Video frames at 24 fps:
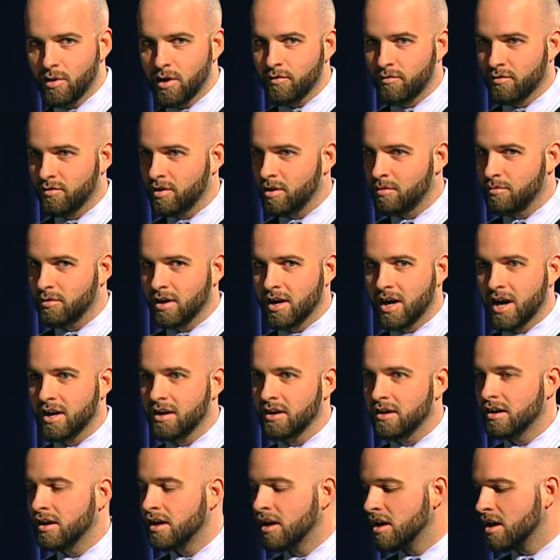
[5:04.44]
for them to kind of
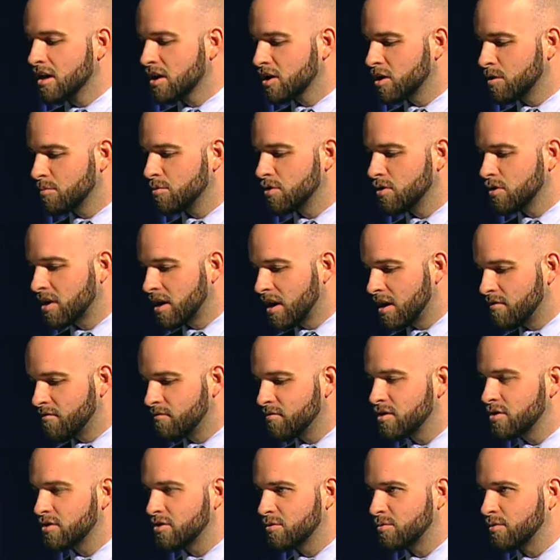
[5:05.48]
communicate
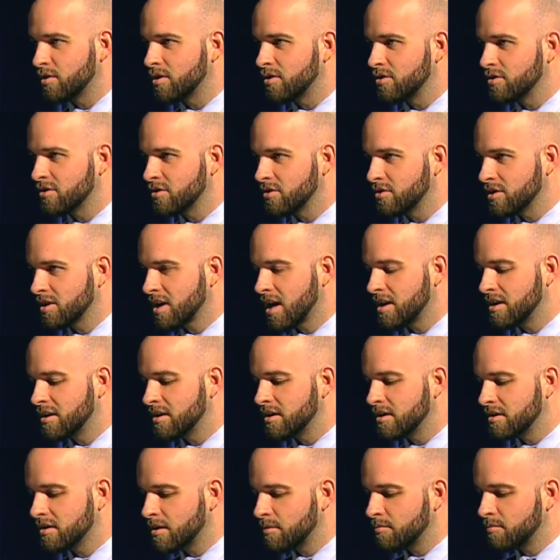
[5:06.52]
via Twitter. So it's kind
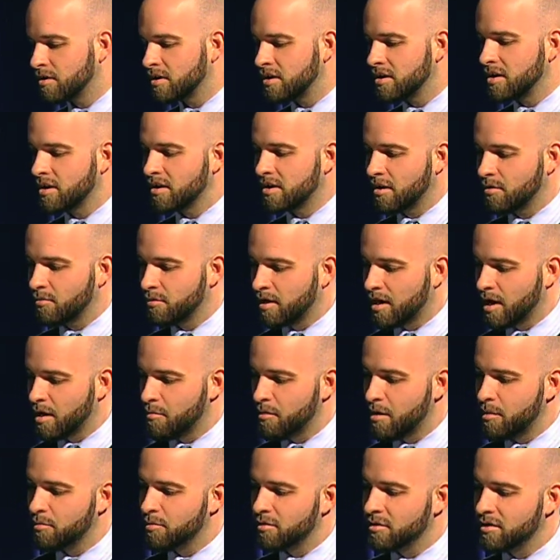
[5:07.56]
of something neat that we came
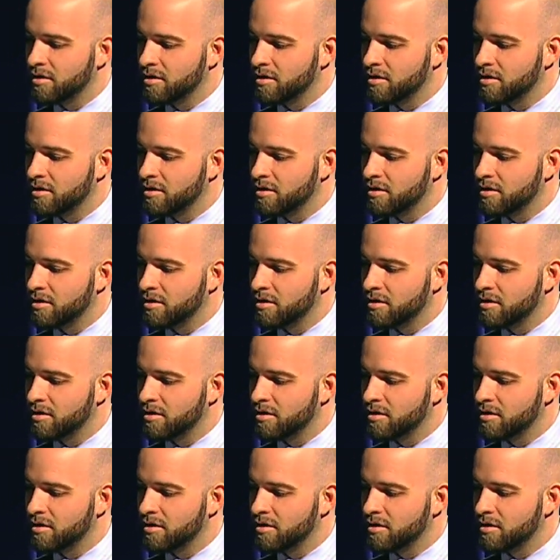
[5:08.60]
up with.